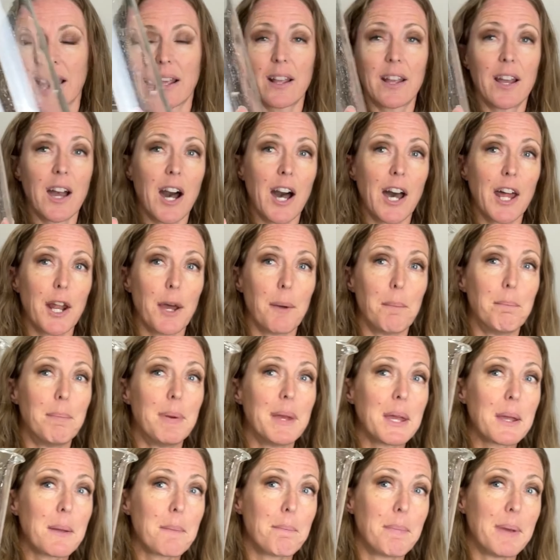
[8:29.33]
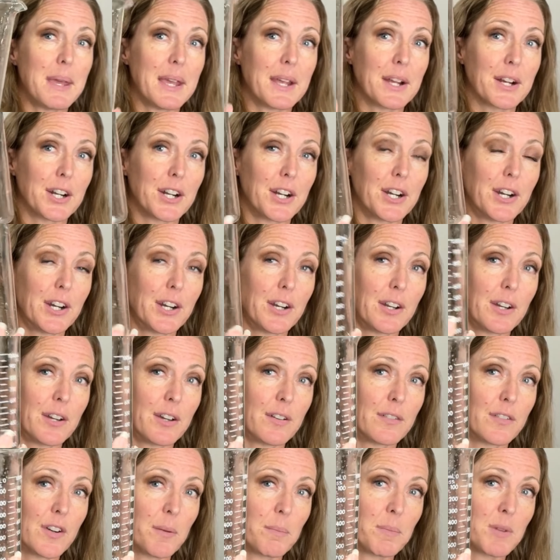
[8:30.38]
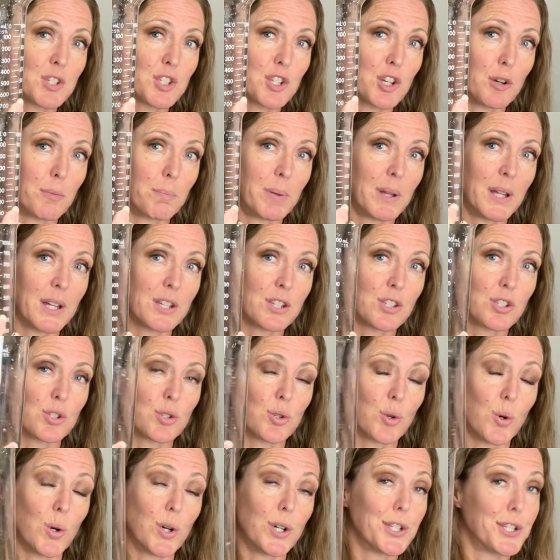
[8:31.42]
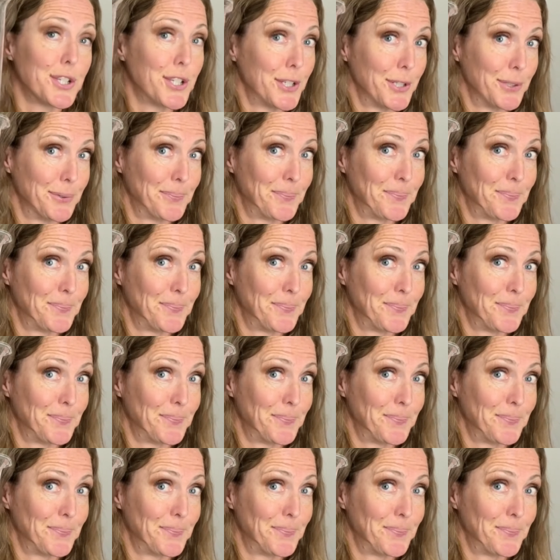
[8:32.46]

Got a big beaker from the surplus store too.